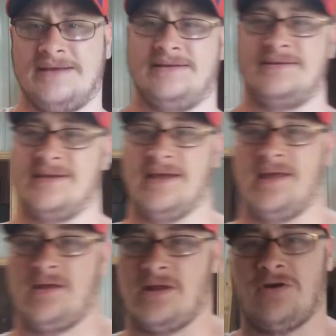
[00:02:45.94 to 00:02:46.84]
ACC. You
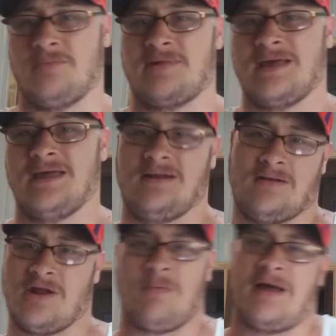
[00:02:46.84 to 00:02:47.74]
know what I'm saying?
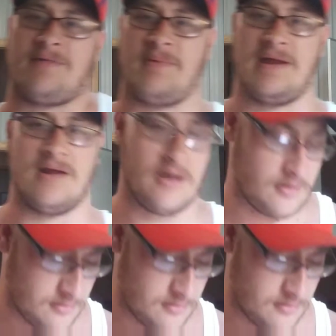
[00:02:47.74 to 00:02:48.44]
Nobody's beating us.